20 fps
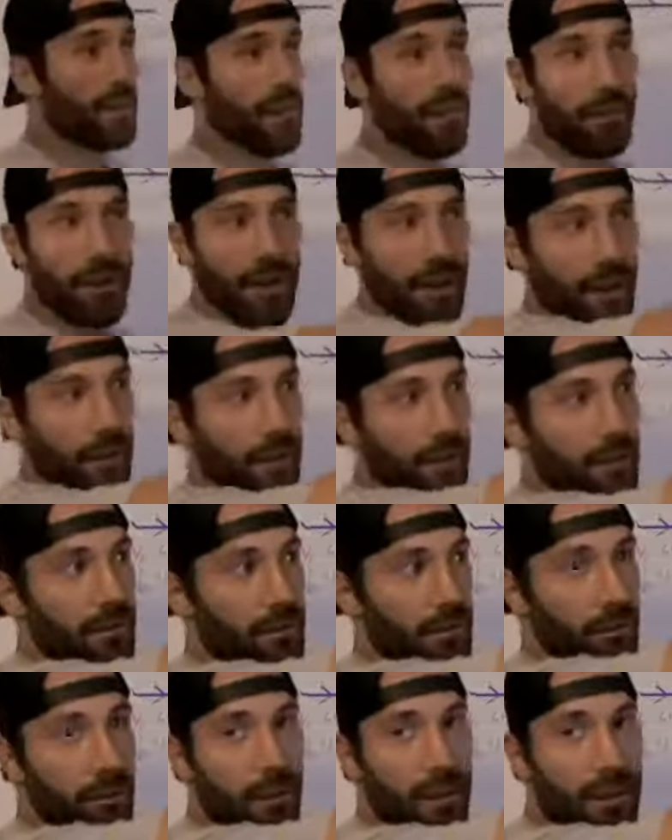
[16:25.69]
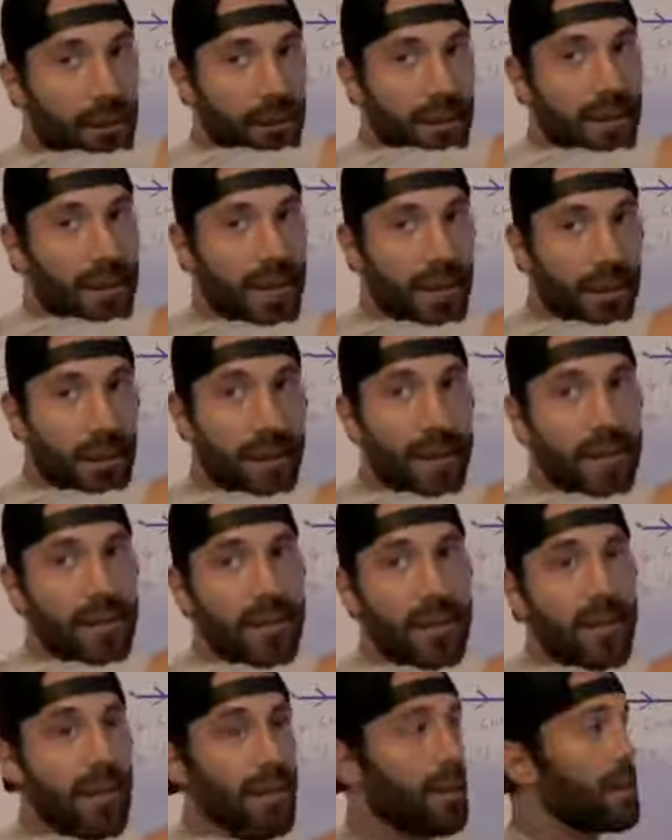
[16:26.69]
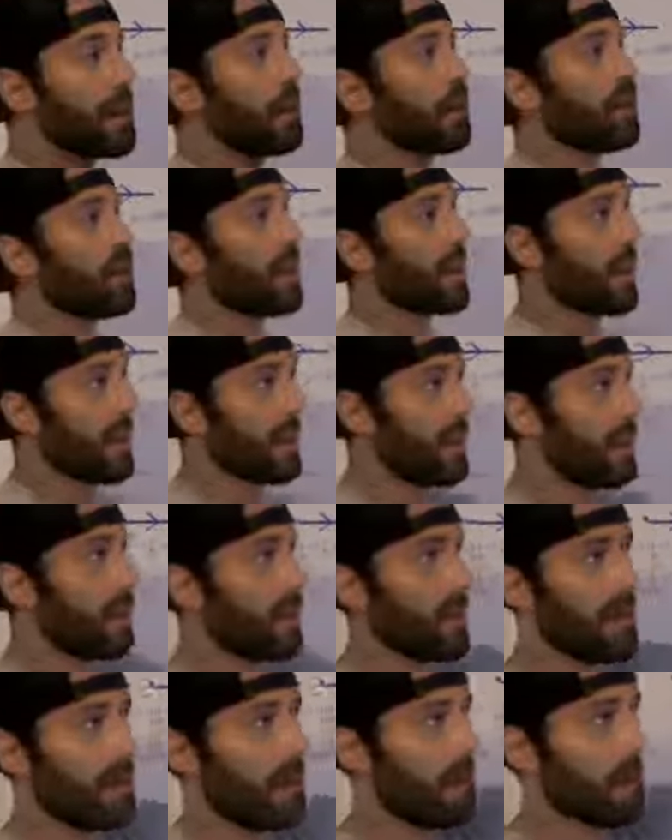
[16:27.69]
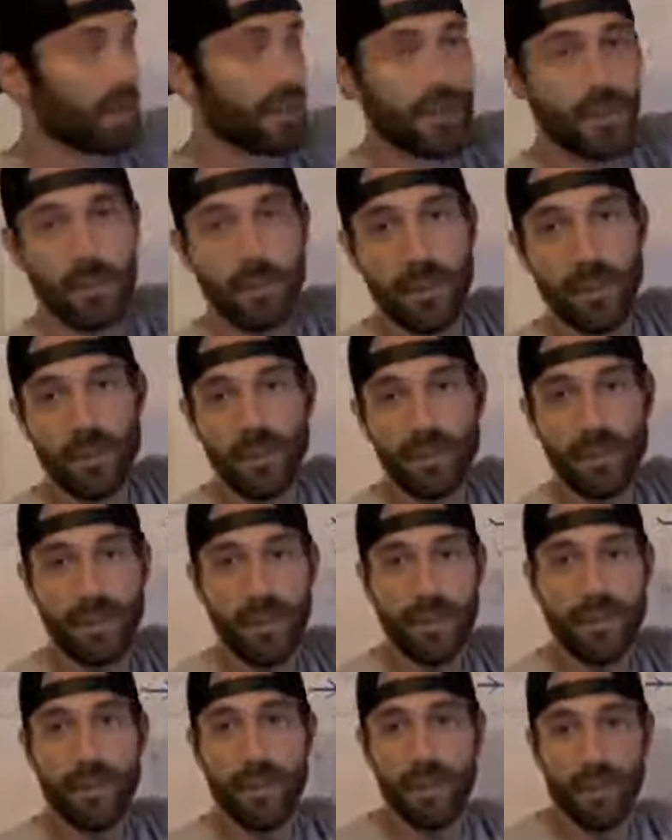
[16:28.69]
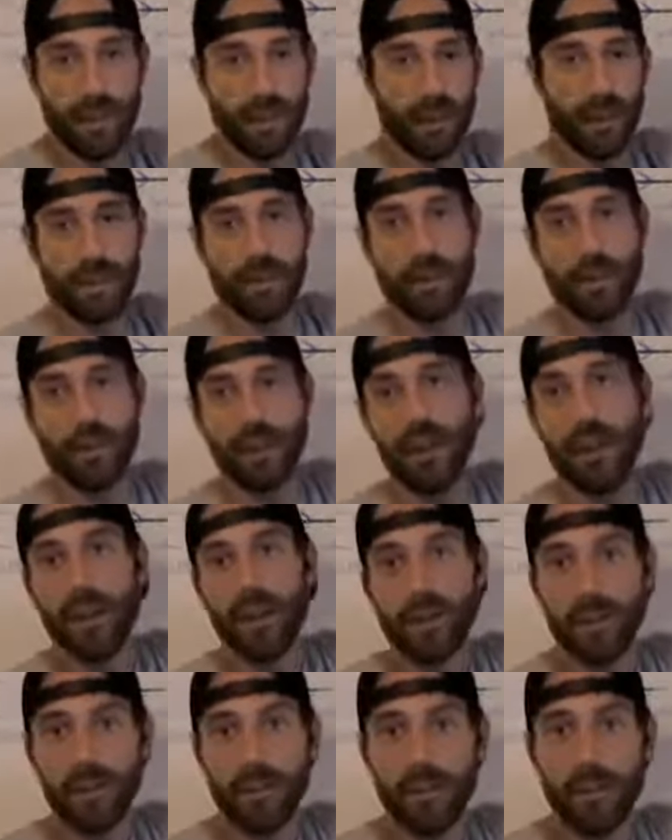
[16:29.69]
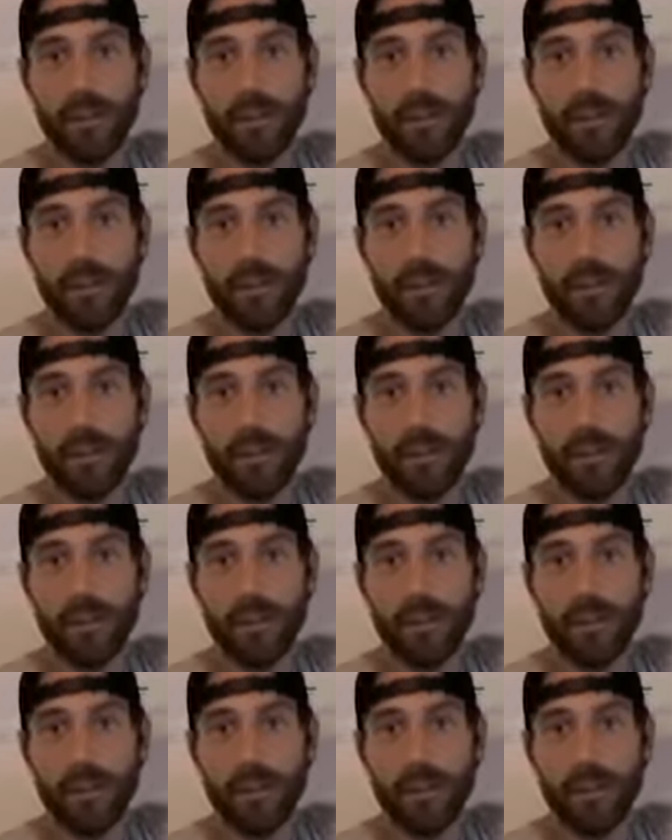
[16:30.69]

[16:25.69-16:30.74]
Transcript: Going out over the water to the east. And then it disappeared from my sight. I thought it went out into